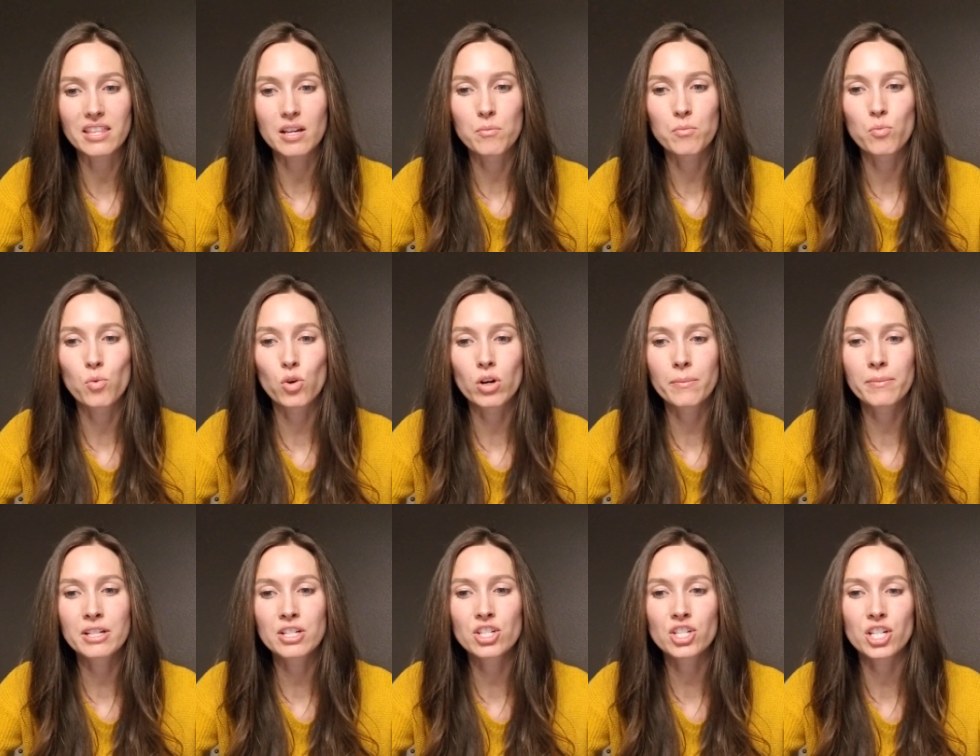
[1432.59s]
the
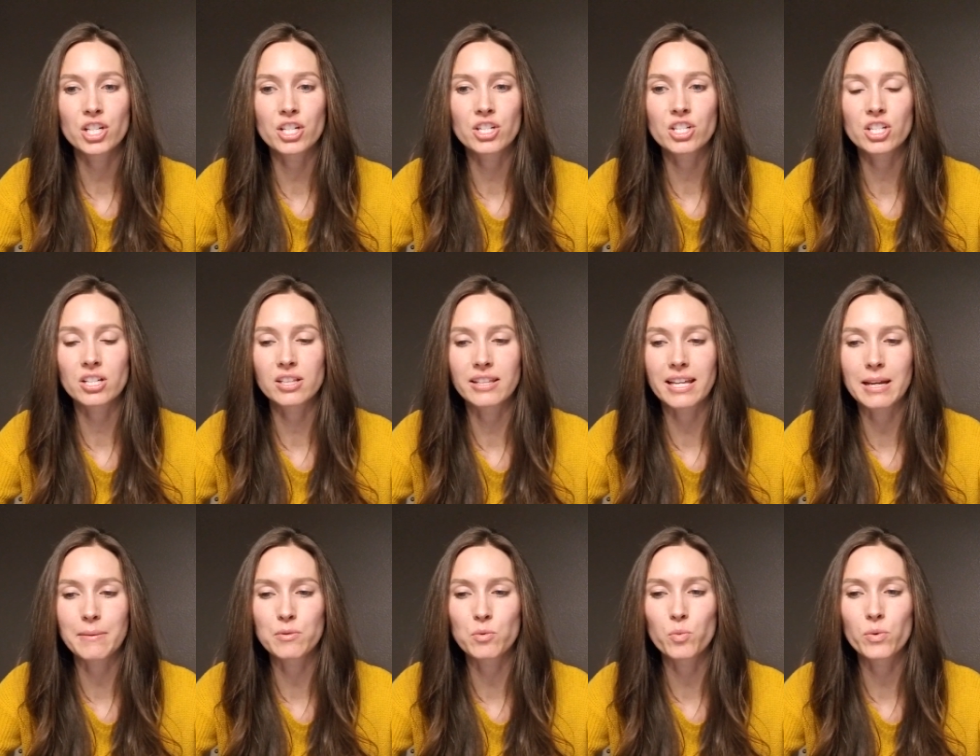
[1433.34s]
Mormon Church
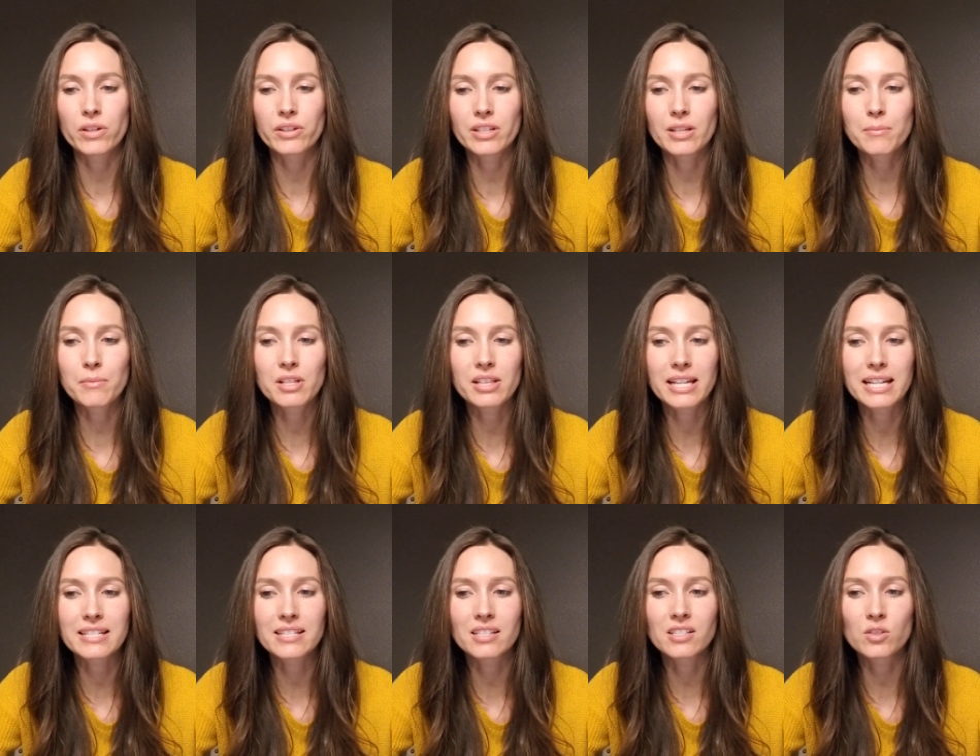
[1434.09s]
claimed William
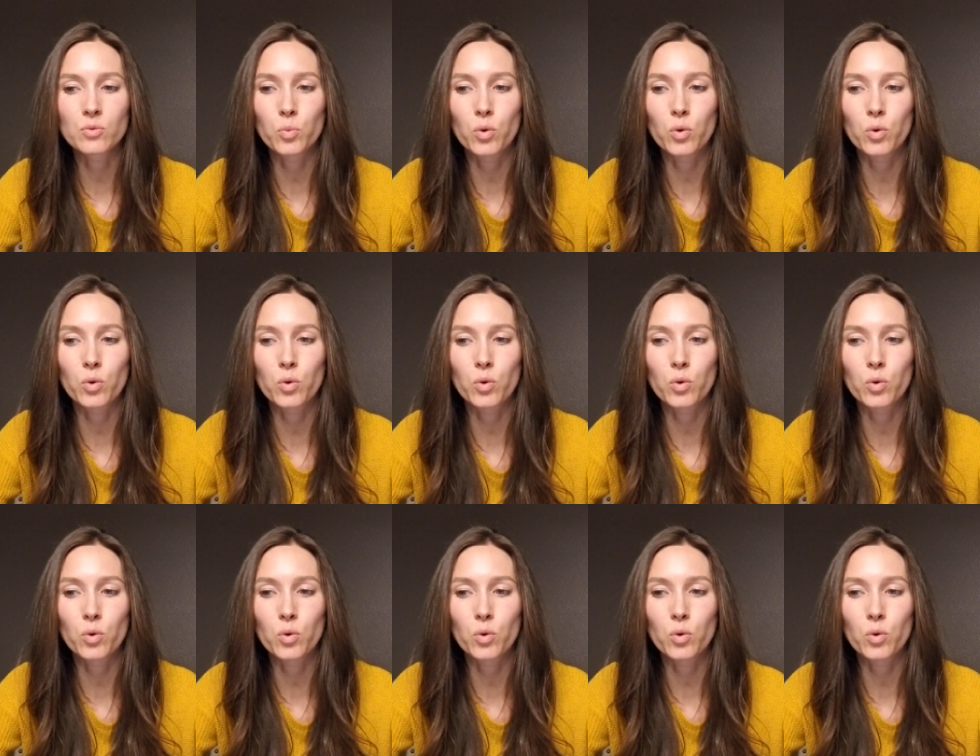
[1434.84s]
Clayton's